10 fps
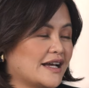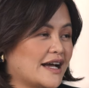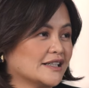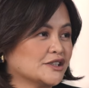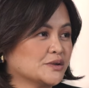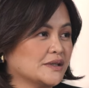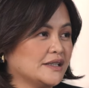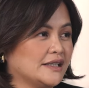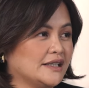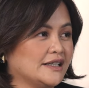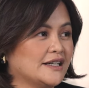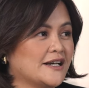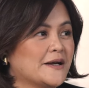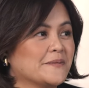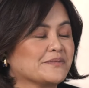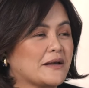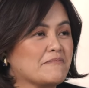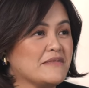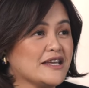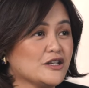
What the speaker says: actually make